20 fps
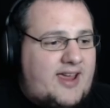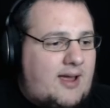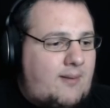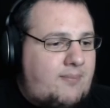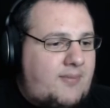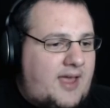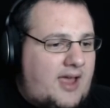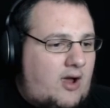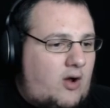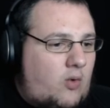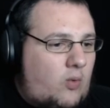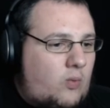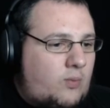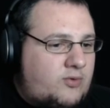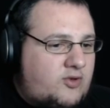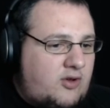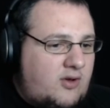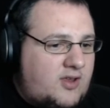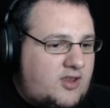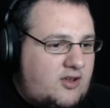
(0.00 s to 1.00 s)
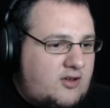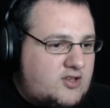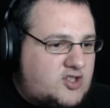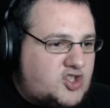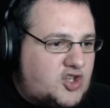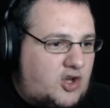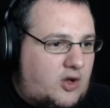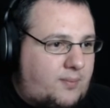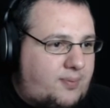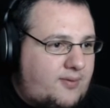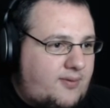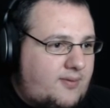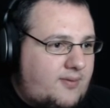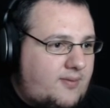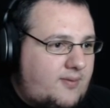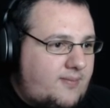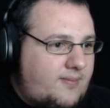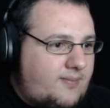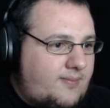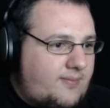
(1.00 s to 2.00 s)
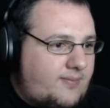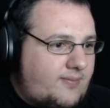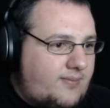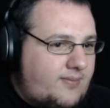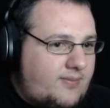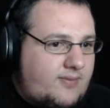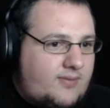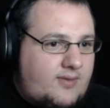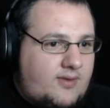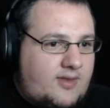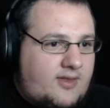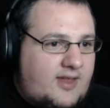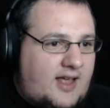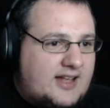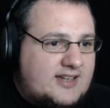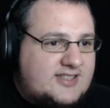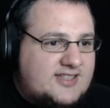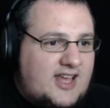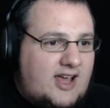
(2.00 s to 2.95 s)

I am now, doing YouTube. That